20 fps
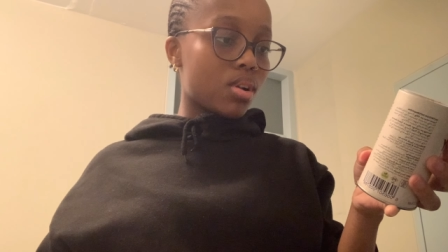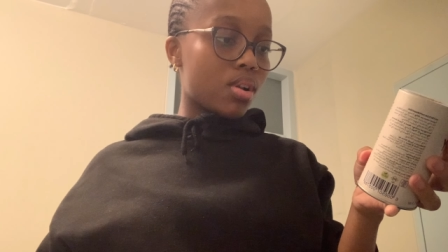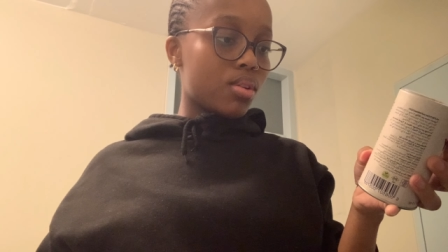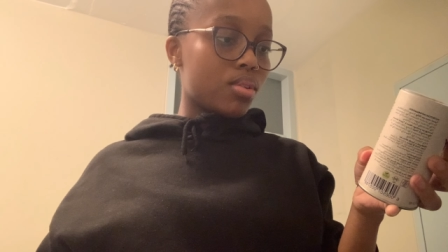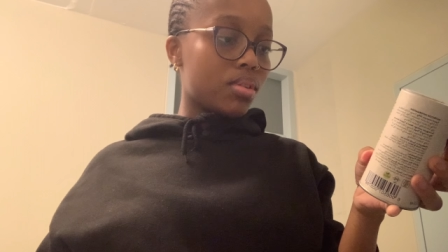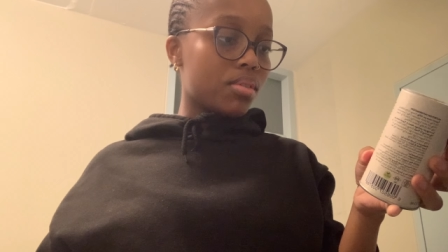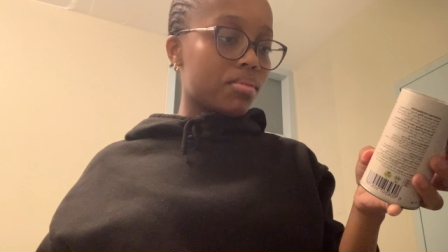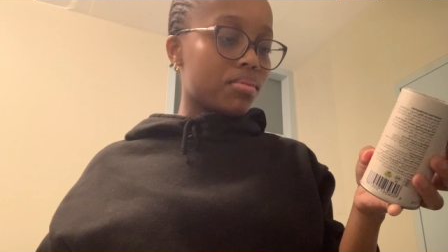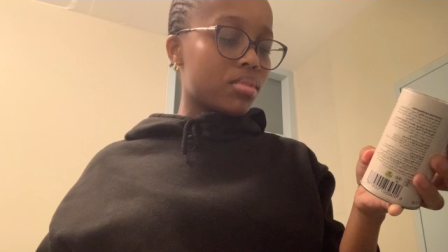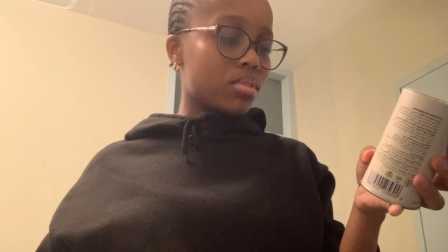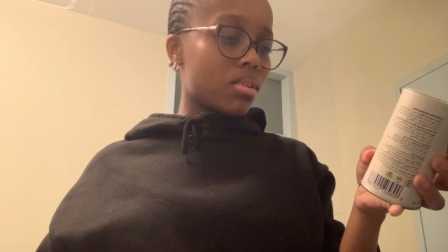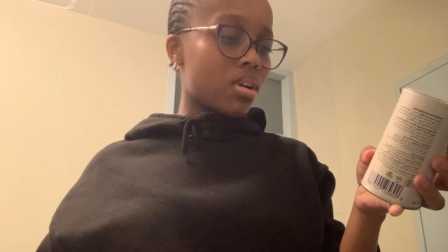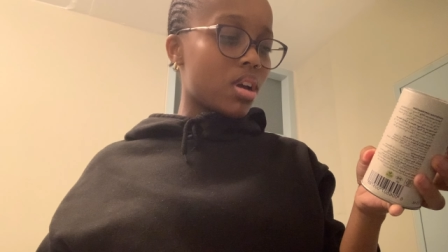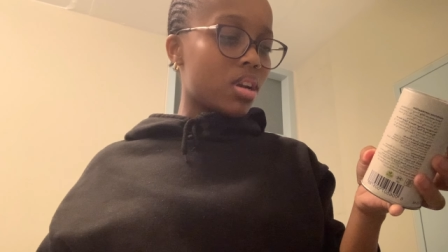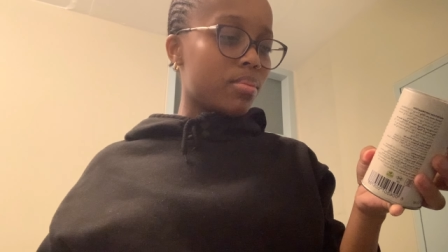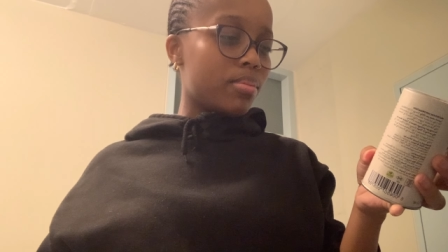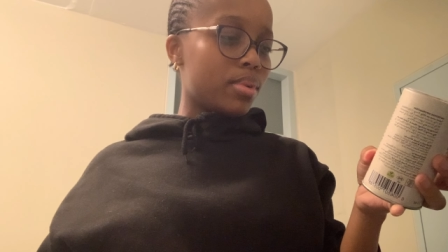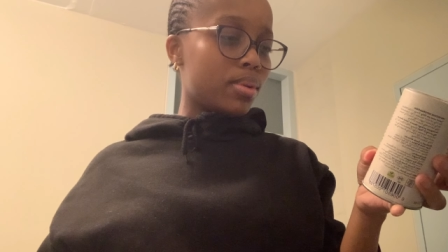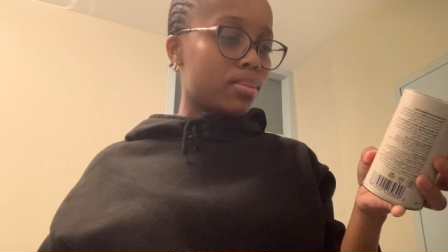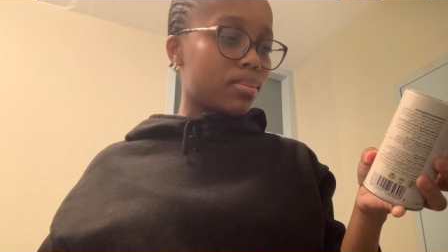cloves,
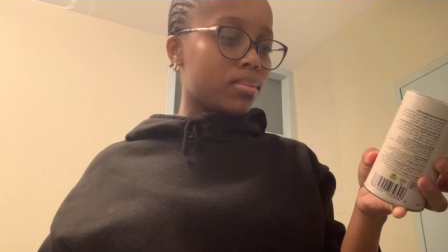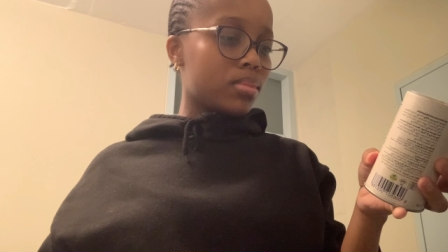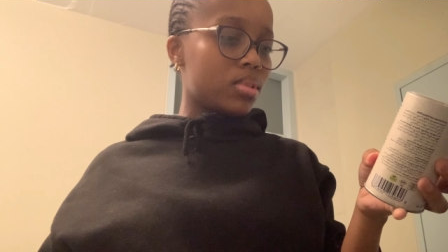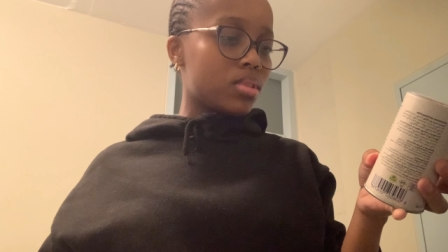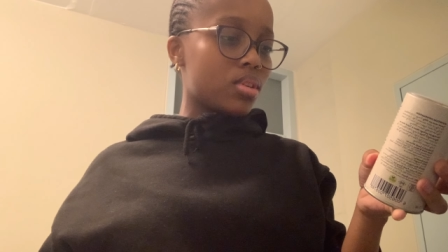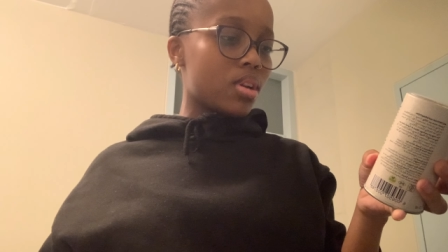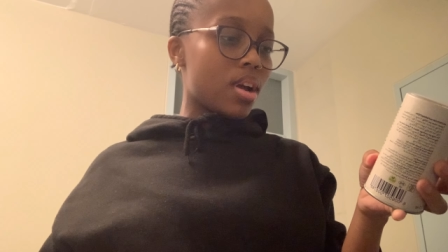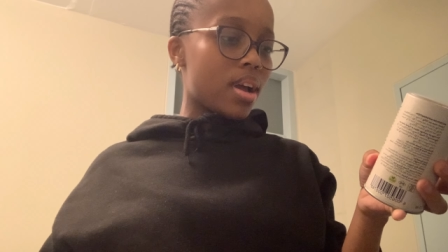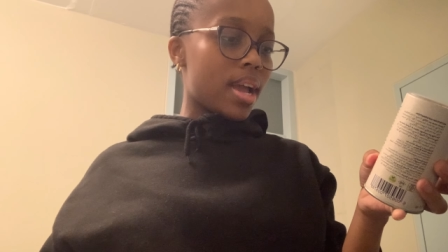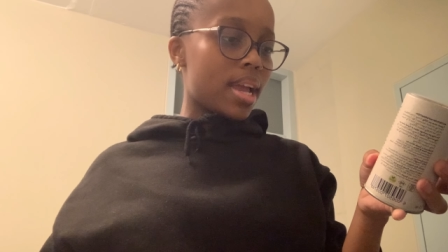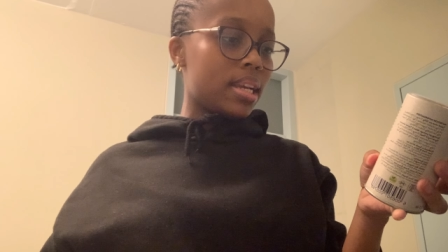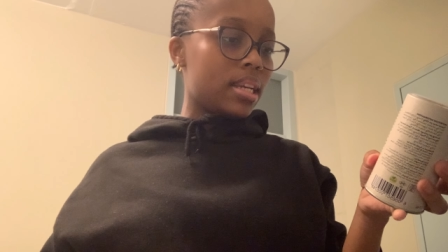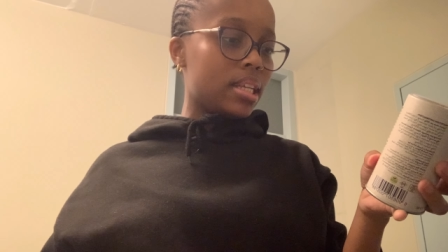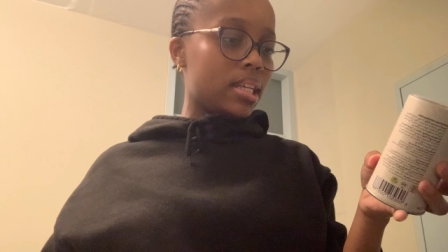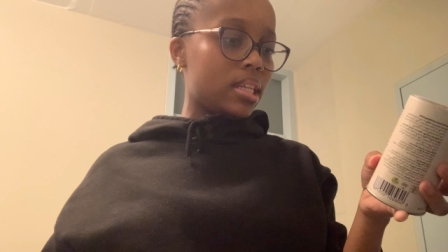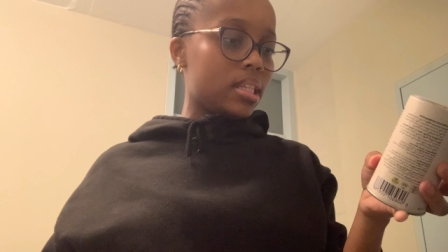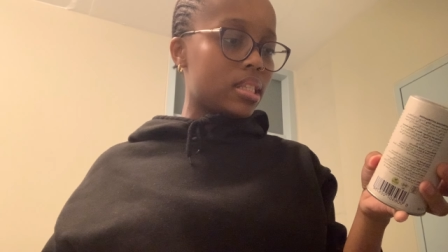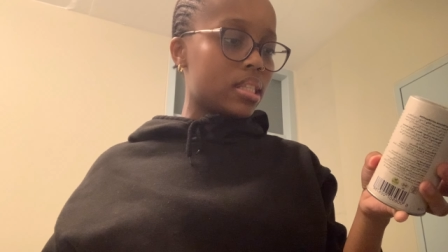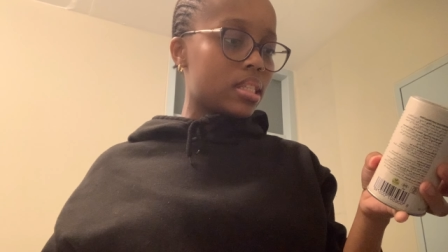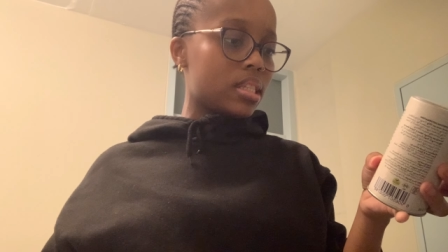cardamom, star
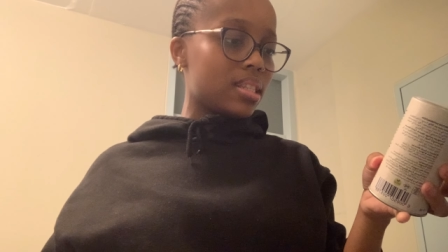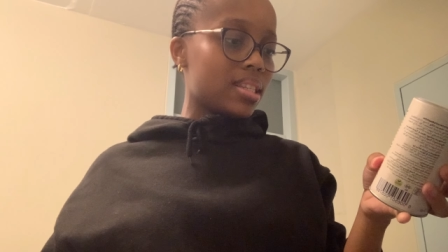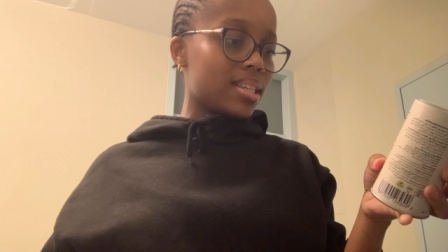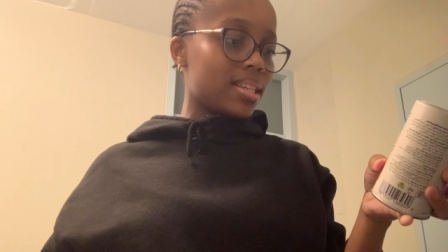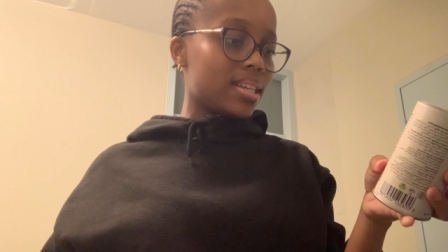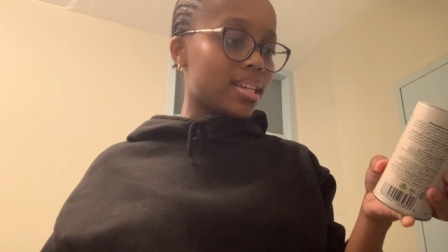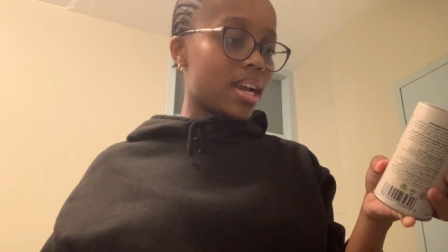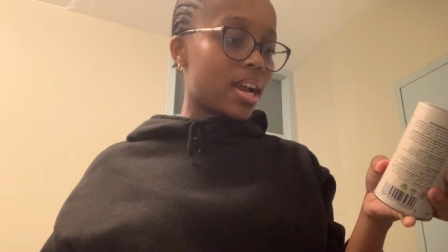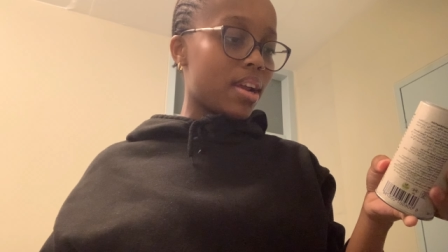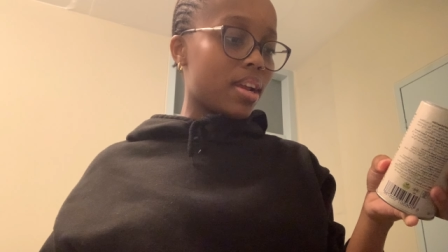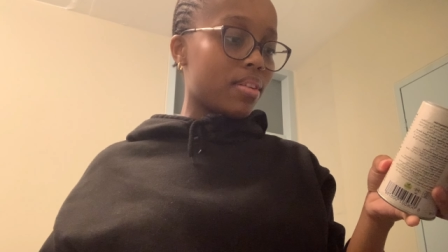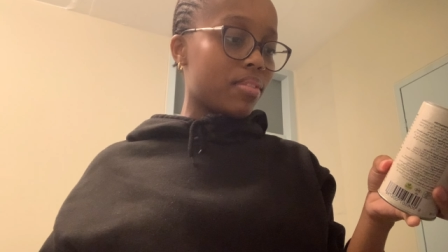anise,